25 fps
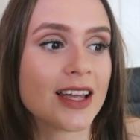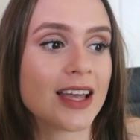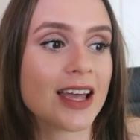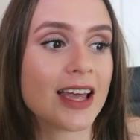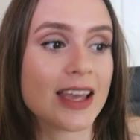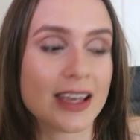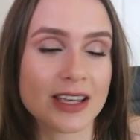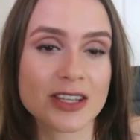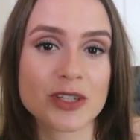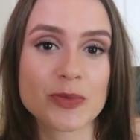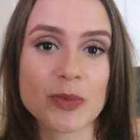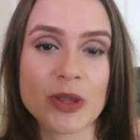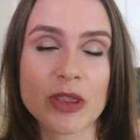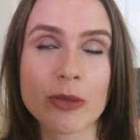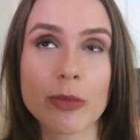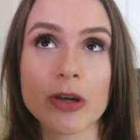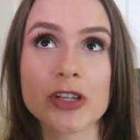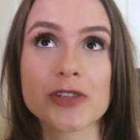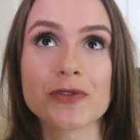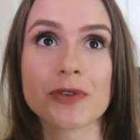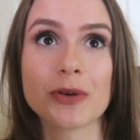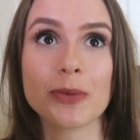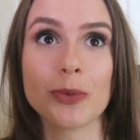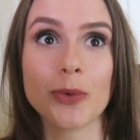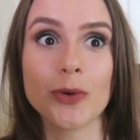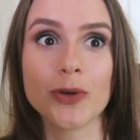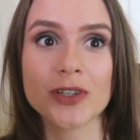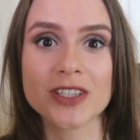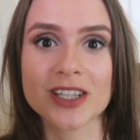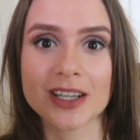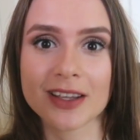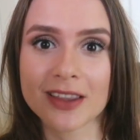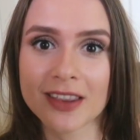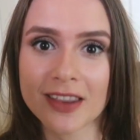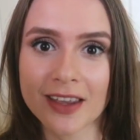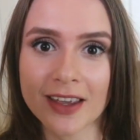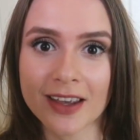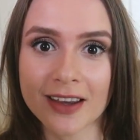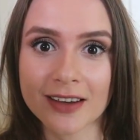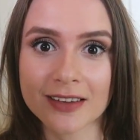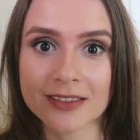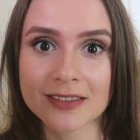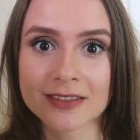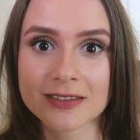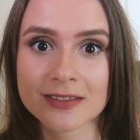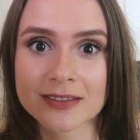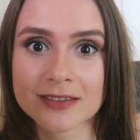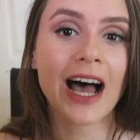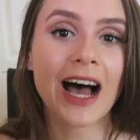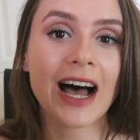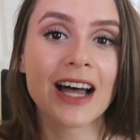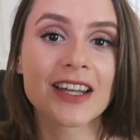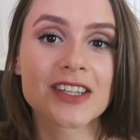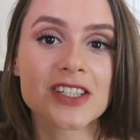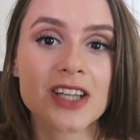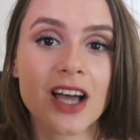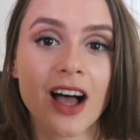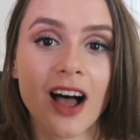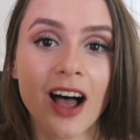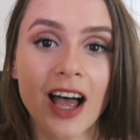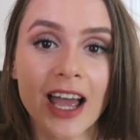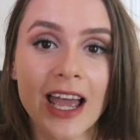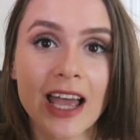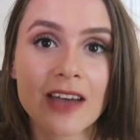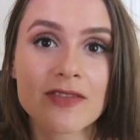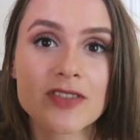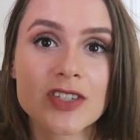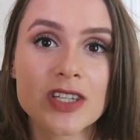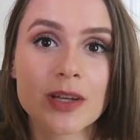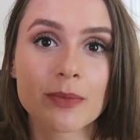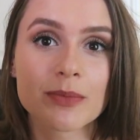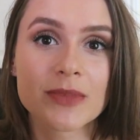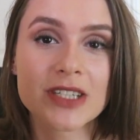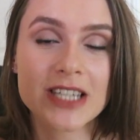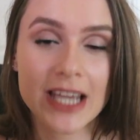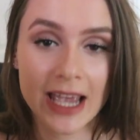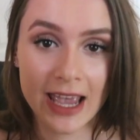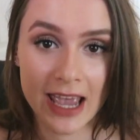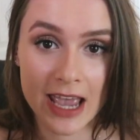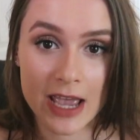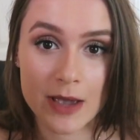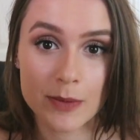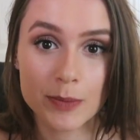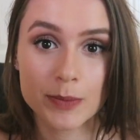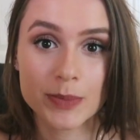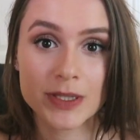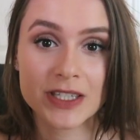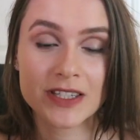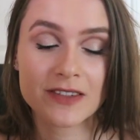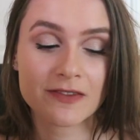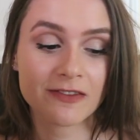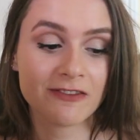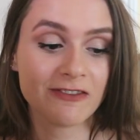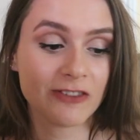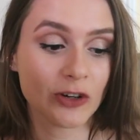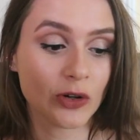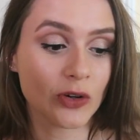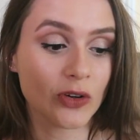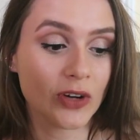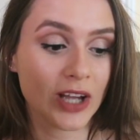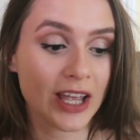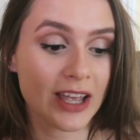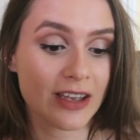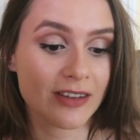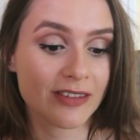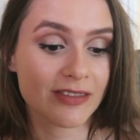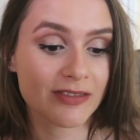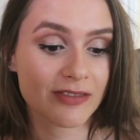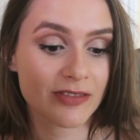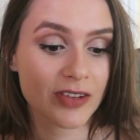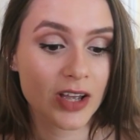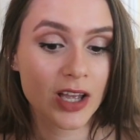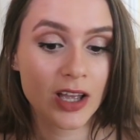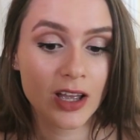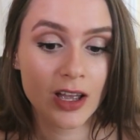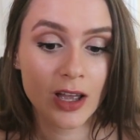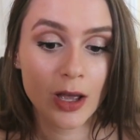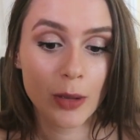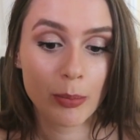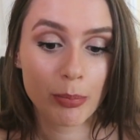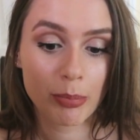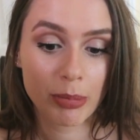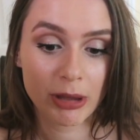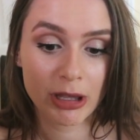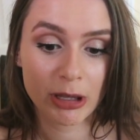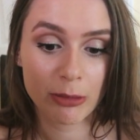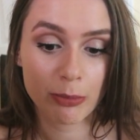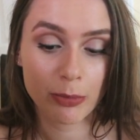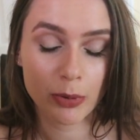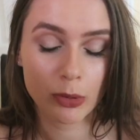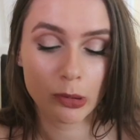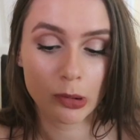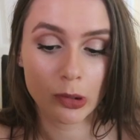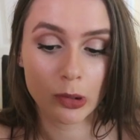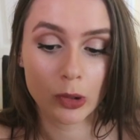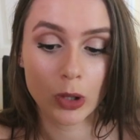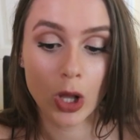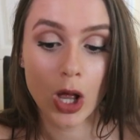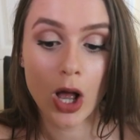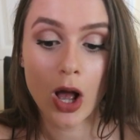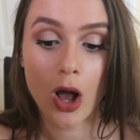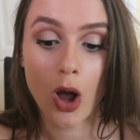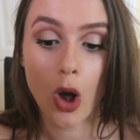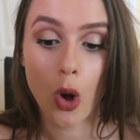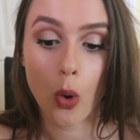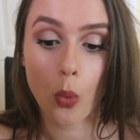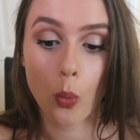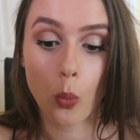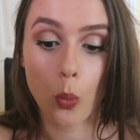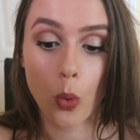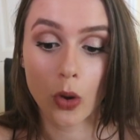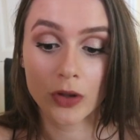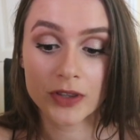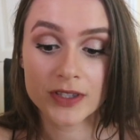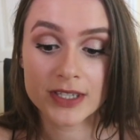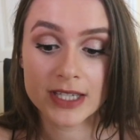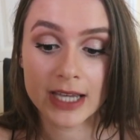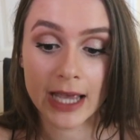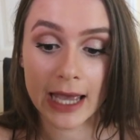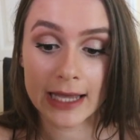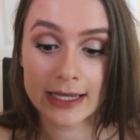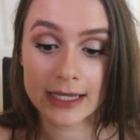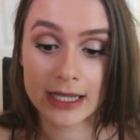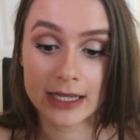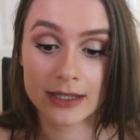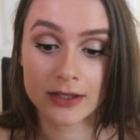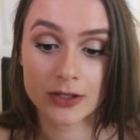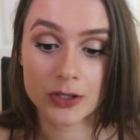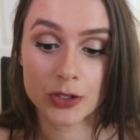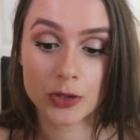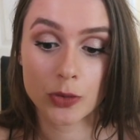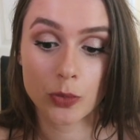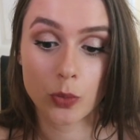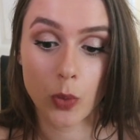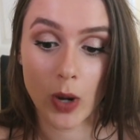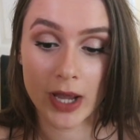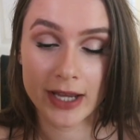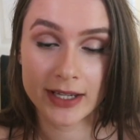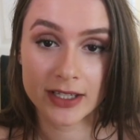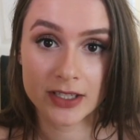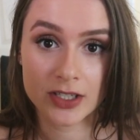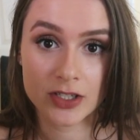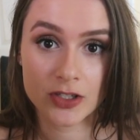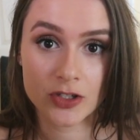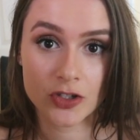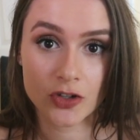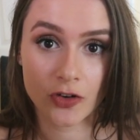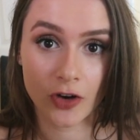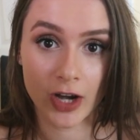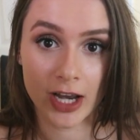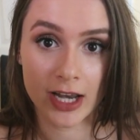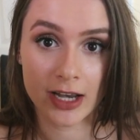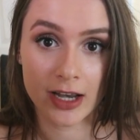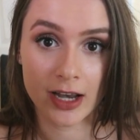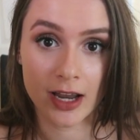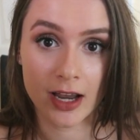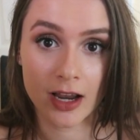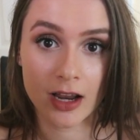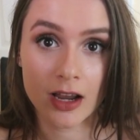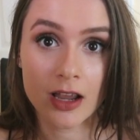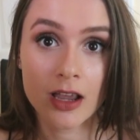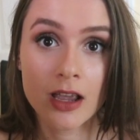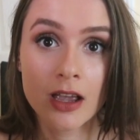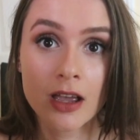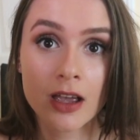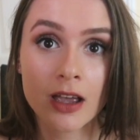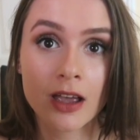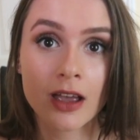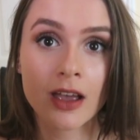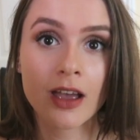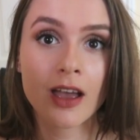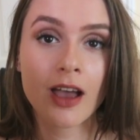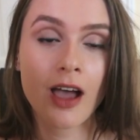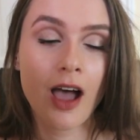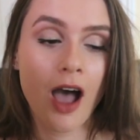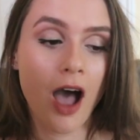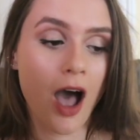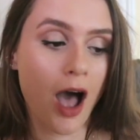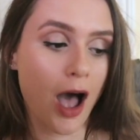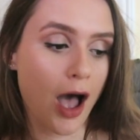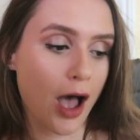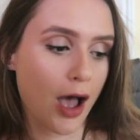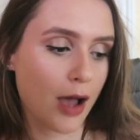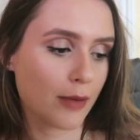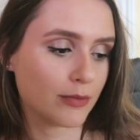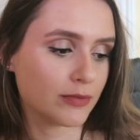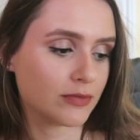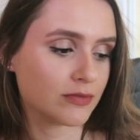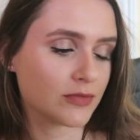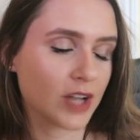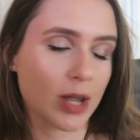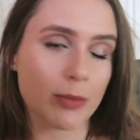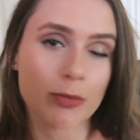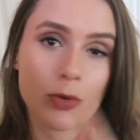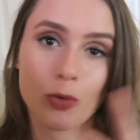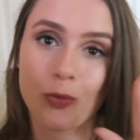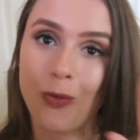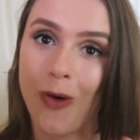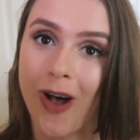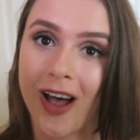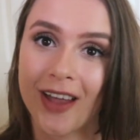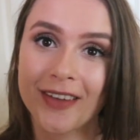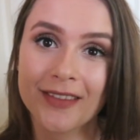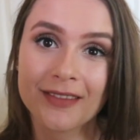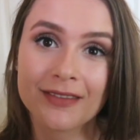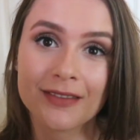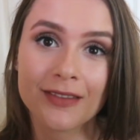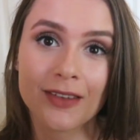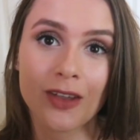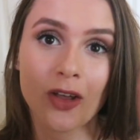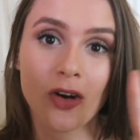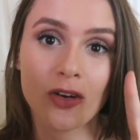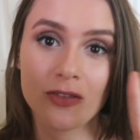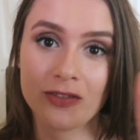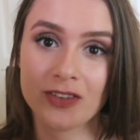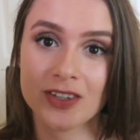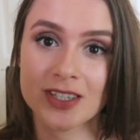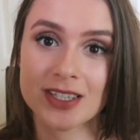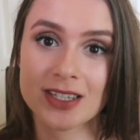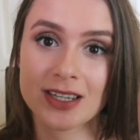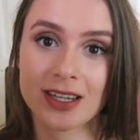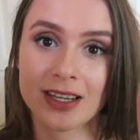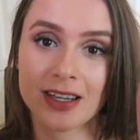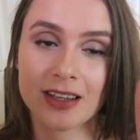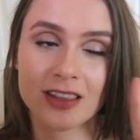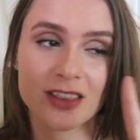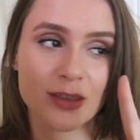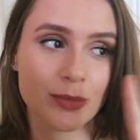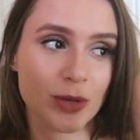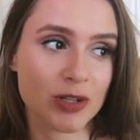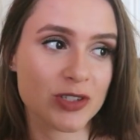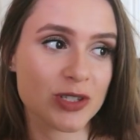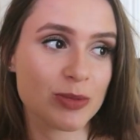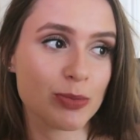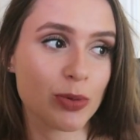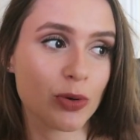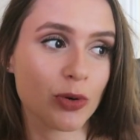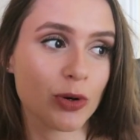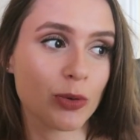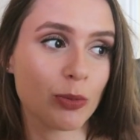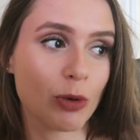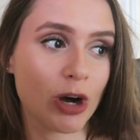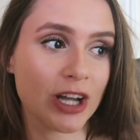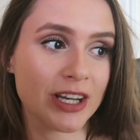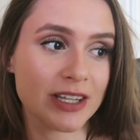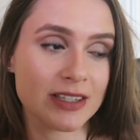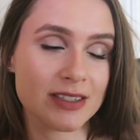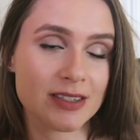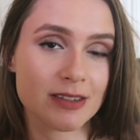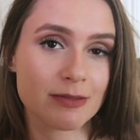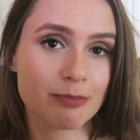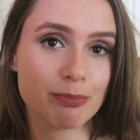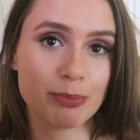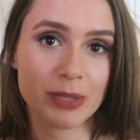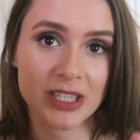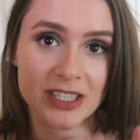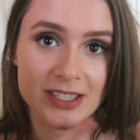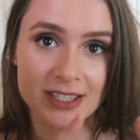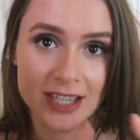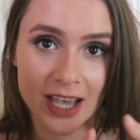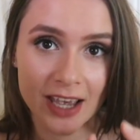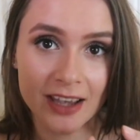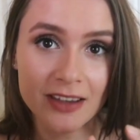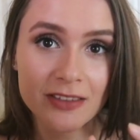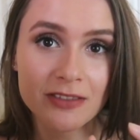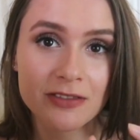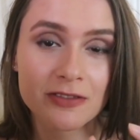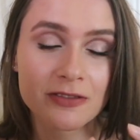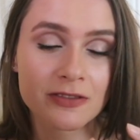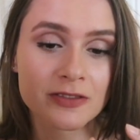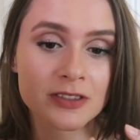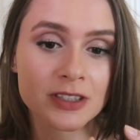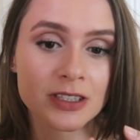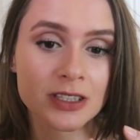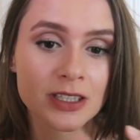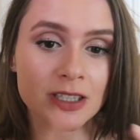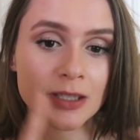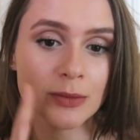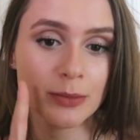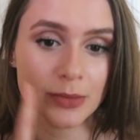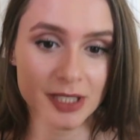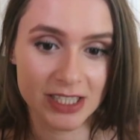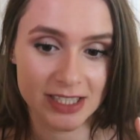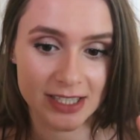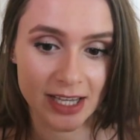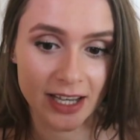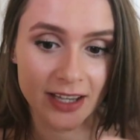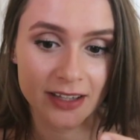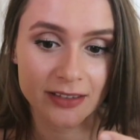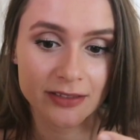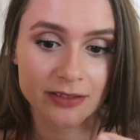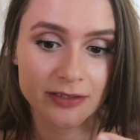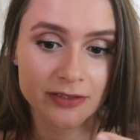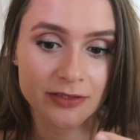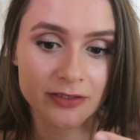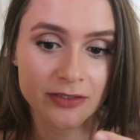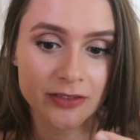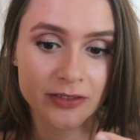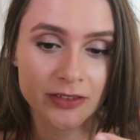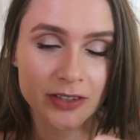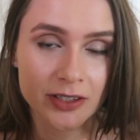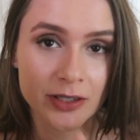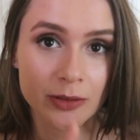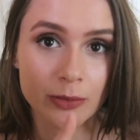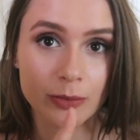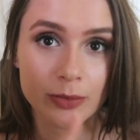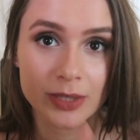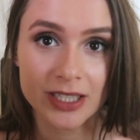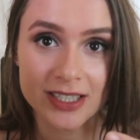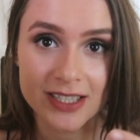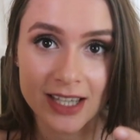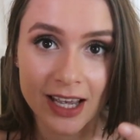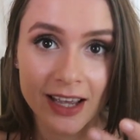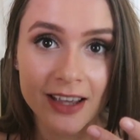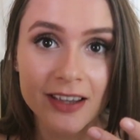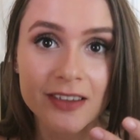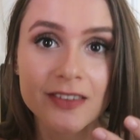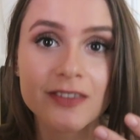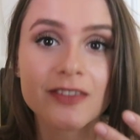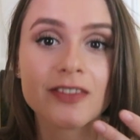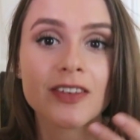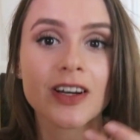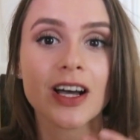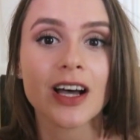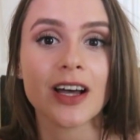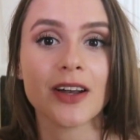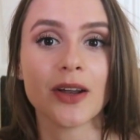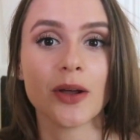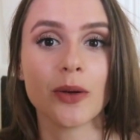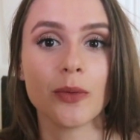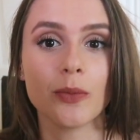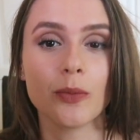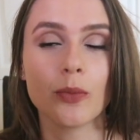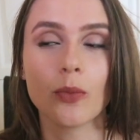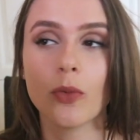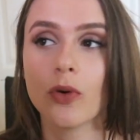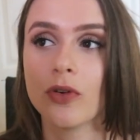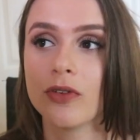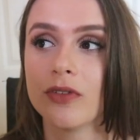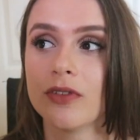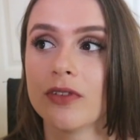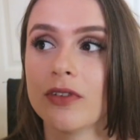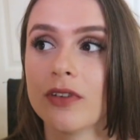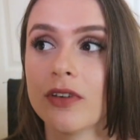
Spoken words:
it has been the most rewarding thing. And I have some tips for if people want to get into weight training. Number one, obviously, the most important one is be safe. Be safe be safe. I don't want